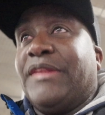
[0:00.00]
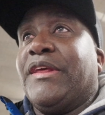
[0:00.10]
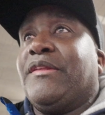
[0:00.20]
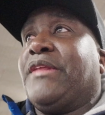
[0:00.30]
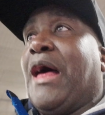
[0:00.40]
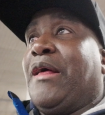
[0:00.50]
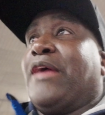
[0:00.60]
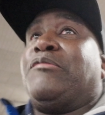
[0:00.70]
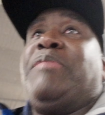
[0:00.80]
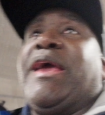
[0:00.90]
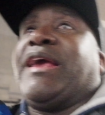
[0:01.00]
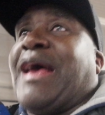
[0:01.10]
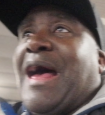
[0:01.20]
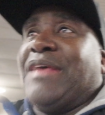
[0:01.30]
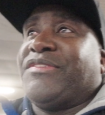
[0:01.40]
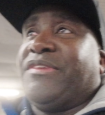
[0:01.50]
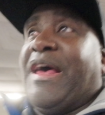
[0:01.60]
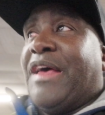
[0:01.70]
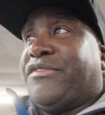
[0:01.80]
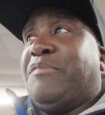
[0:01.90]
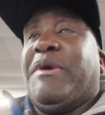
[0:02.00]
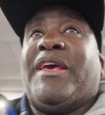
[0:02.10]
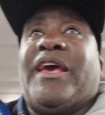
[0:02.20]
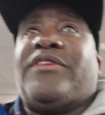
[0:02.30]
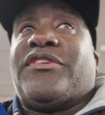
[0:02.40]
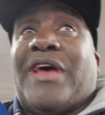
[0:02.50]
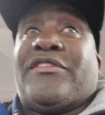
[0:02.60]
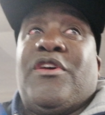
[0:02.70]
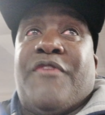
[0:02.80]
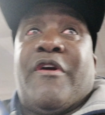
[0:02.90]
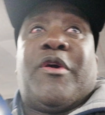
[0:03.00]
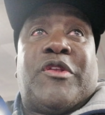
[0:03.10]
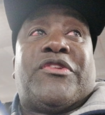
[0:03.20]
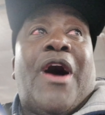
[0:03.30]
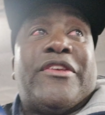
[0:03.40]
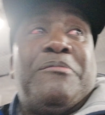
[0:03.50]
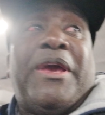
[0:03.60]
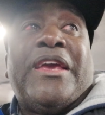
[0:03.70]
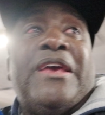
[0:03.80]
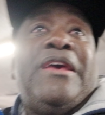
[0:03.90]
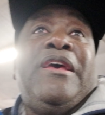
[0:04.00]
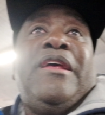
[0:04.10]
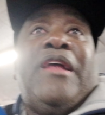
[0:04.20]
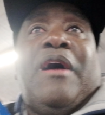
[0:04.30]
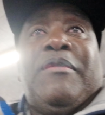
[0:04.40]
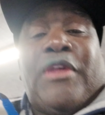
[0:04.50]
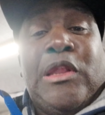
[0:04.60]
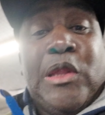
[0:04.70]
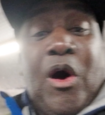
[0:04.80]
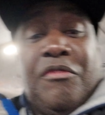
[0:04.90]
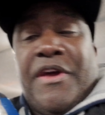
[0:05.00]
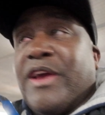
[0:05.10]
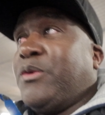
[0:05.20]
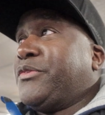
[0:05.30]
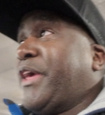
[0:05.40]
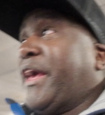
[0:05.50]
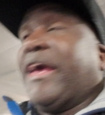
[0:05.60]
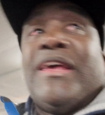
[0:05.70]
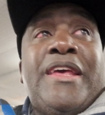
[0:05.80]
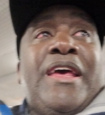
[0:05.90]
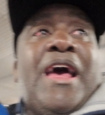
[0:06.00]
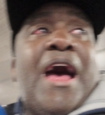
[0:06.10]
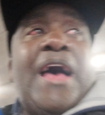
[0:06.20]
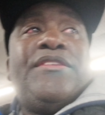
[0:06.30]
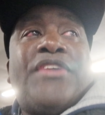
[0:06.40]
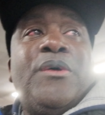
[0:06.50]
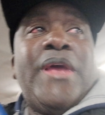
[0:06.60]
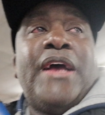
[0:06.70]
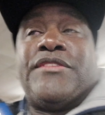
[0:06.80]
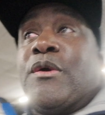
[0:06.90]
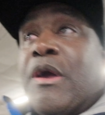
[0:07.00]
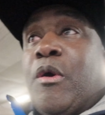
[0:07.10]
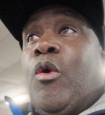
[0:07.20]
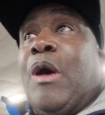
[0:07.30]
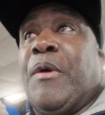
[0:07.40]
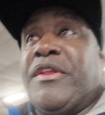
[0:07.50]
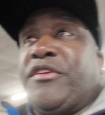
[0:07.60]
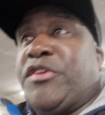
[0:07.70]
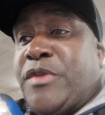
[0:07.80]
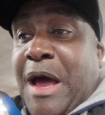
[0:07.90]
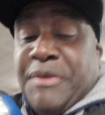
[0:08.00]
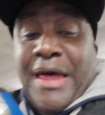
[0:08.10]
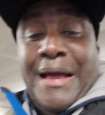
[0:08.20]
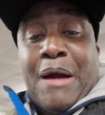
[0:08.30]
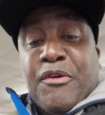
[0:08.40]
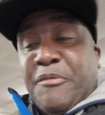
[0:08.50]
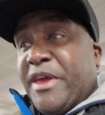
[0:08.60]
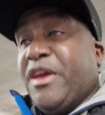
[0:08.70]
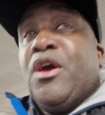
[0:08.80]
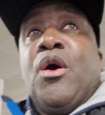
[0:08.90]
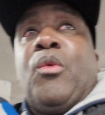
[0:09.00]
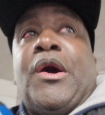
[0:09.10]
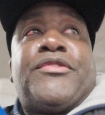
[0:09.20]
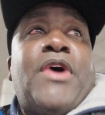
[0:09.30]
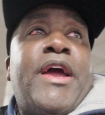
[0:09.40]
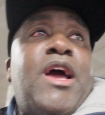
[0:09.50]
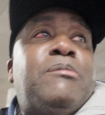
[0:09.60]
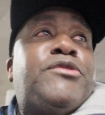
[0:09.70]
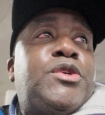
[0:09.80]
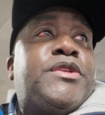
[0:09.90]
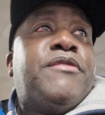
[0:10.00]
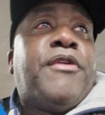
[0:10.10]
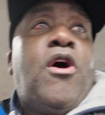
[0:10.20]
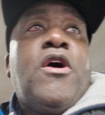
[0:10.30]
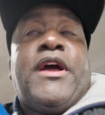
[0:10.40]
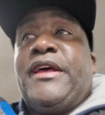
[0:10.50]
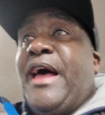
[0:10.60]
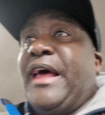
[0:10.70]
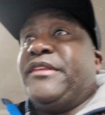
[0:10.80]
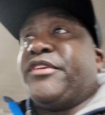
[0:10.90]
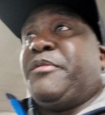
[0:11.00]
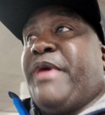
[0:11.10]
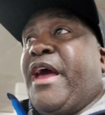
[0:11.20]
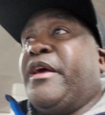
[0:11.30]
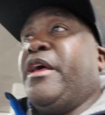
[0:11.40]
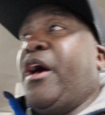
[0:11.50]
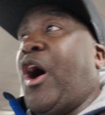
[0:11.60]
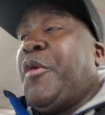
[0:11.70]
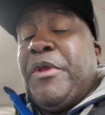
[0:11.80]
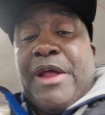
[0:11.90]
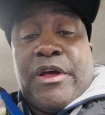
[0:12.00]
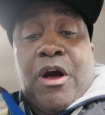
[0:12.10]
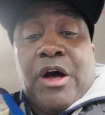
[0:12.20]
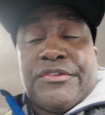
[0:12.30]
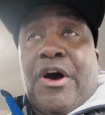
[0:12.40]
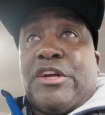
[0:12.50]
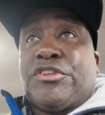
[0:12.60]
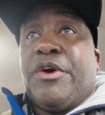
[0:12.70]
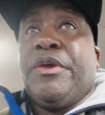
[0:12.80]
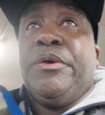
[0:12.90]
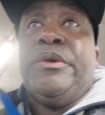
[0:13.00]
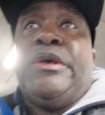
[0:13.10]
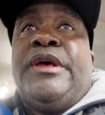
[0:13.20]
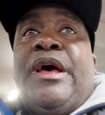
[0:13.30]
be as big as the meet is. It's actually a very good sized meet. There's a lot of vehicles here. And so, yeah, so all I want you to do now is hang out with me whilst I do the vlog. And yeah, I hope you like the cars that I show you.